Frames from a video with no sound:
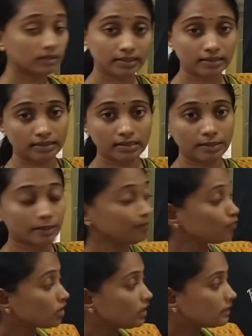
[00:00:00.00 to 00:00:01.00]

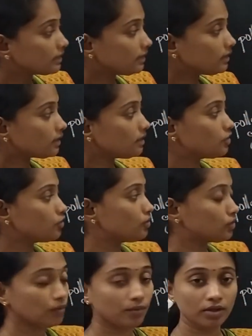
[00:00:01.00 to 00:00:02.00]
containing 10 raised to
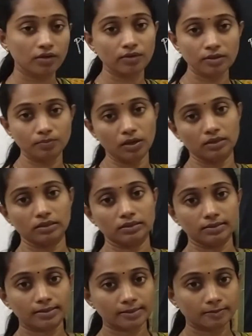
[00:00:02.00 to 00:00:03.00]
21
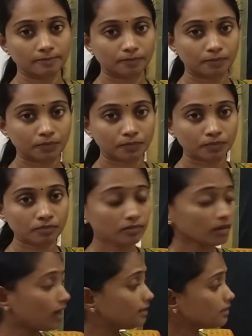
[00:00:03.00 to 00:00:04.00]
particles.
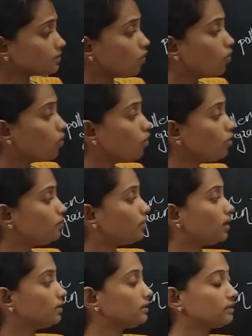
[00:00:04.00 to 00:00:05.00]
And these all
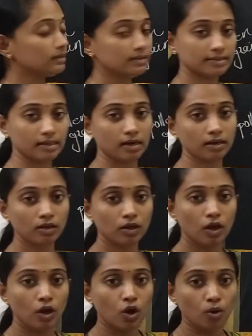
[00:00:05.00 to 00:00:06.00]
particles are
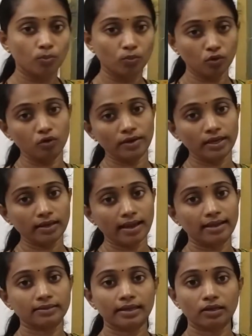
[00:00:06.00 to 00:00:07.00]
moving
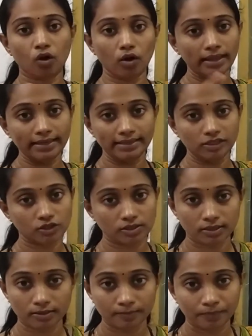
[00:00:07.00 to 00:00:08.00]
and they collide each
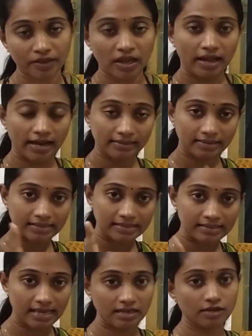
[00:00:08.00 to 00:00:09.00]
other. At the
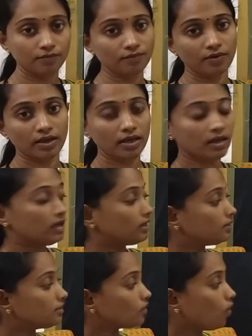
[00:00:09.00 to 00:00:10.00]
same way,
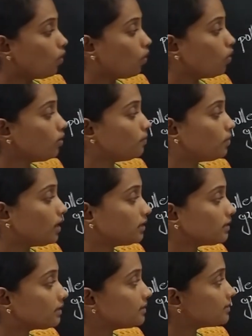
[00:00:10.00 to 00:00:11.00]
these all
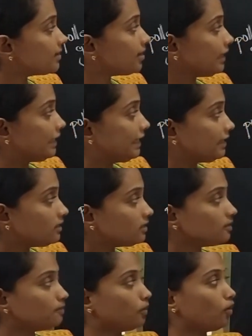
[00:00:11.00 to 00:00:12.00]
particles are hit
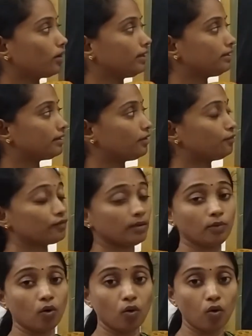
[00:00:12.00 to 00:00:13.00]
the pollen grain
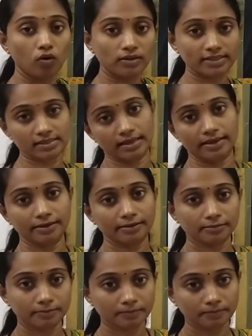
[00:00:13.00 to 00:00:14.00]
from all
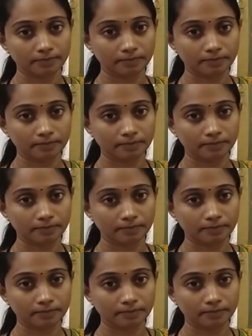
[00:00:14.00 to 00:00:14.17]
sides.